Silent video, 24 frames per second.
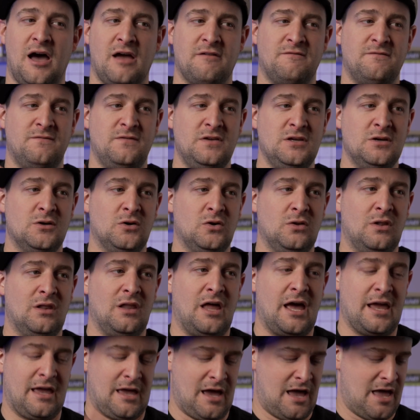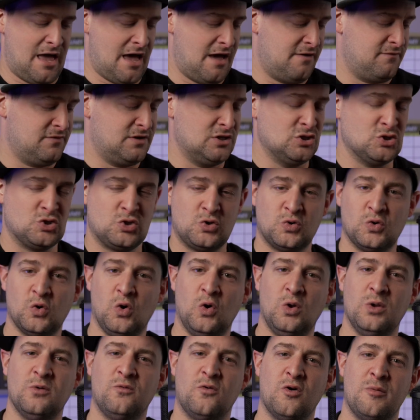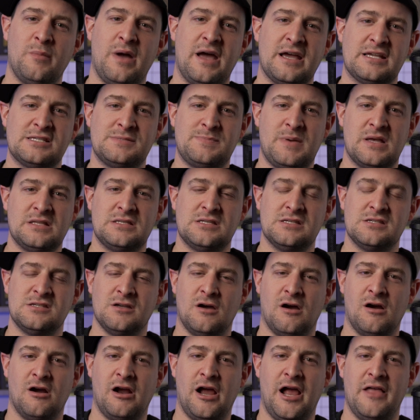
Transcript: I feel like I have control of where my expenses are,